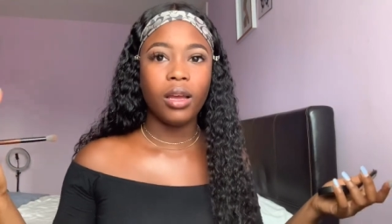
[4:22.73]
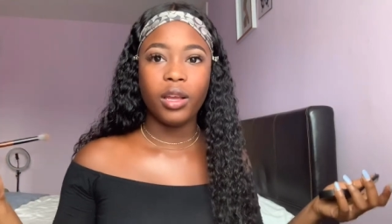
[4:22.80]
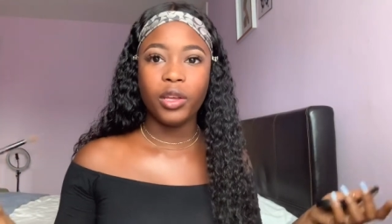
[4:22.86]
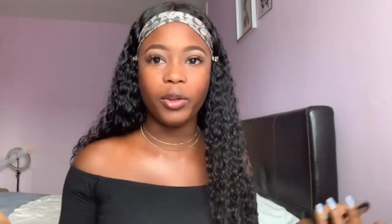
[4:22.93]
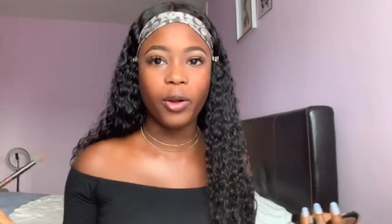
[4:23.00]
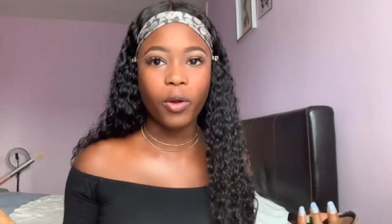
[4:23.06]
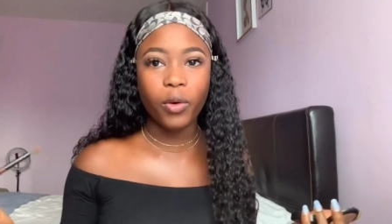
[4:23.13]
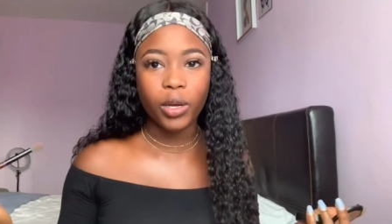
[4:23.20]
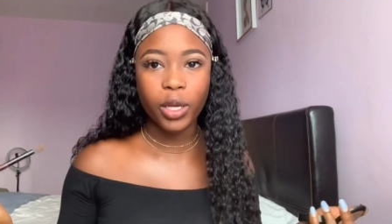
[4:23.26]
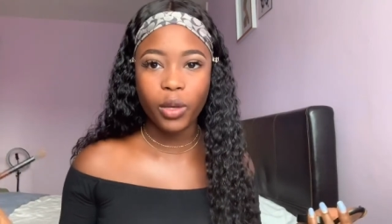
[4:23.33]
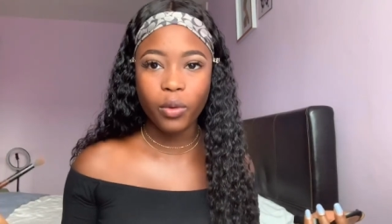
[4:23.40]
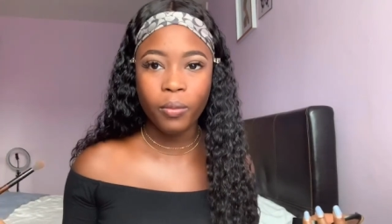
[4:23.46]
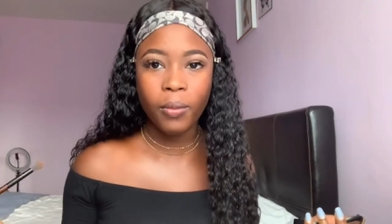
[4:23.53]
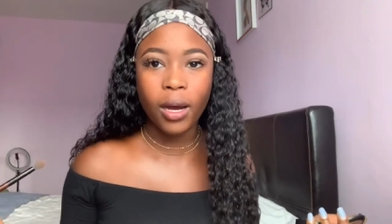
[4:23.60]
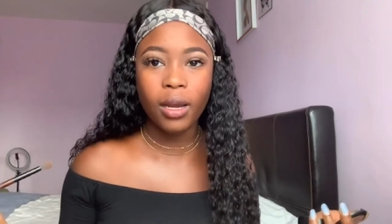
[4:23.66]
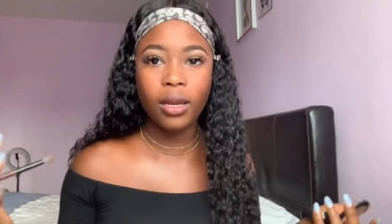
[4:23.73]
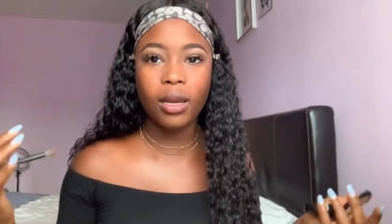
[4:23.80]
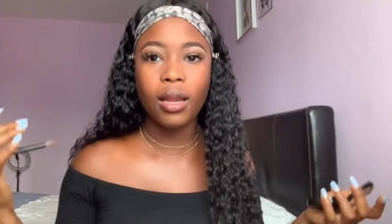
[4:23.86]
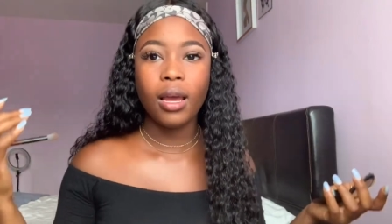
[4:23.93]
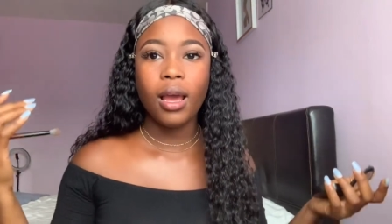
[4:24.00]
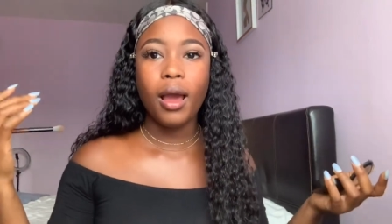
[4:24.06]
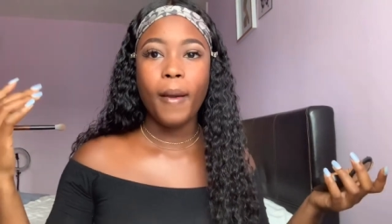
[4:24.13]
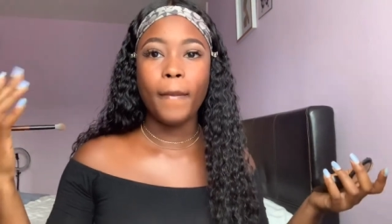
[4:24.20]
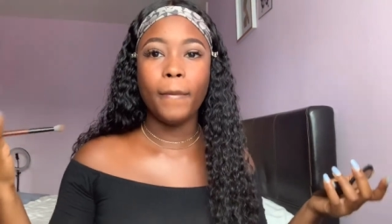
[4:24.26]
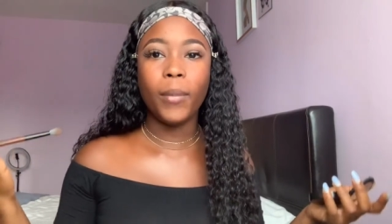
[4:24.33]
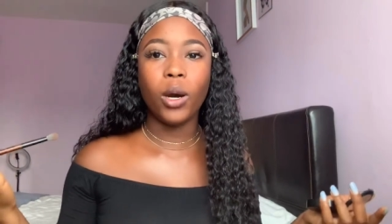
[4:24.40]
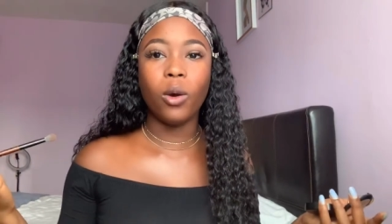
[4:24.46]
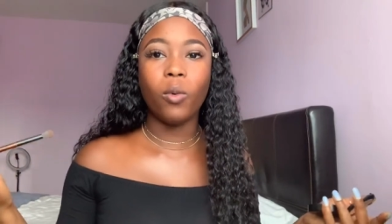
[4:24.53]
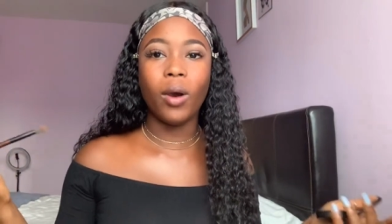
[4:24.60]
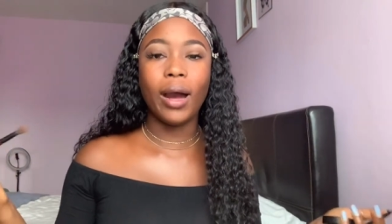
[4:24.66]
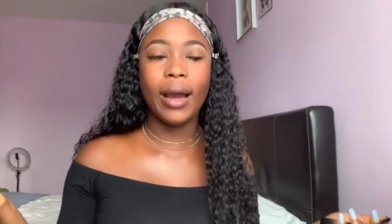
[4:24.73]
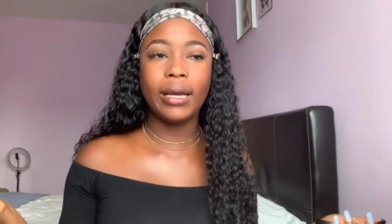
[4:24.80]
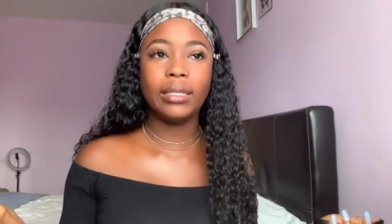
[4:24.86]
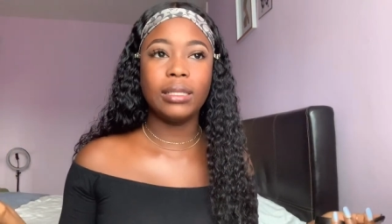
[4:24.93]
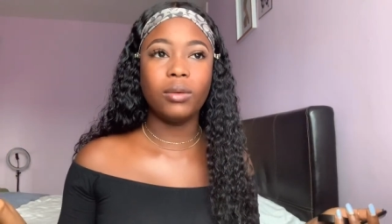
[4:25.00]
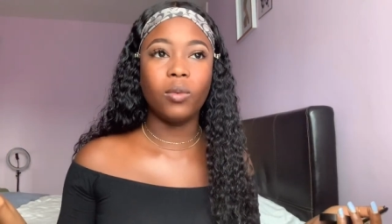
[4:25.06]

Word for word: You're only human. But what I'd